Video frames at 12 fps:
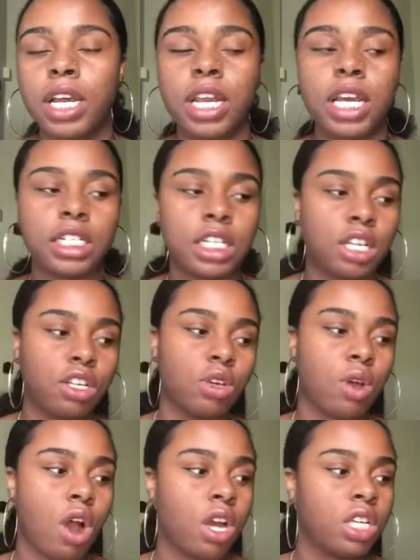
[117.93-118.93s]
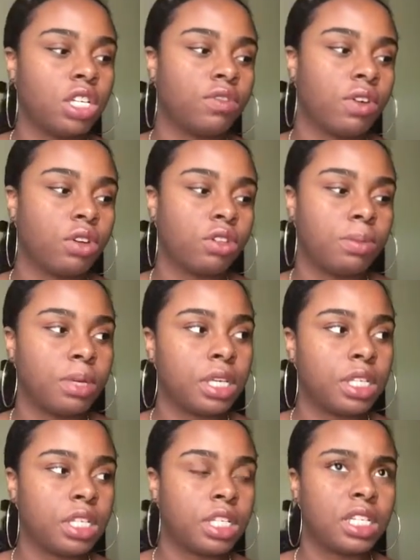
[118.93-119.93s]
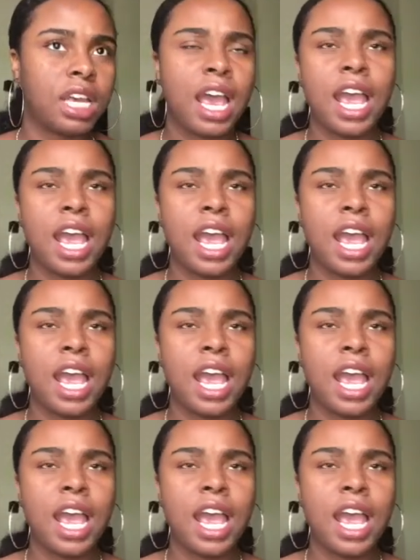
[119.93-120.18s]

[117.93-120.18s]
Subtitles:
and they telling you all these folks' business.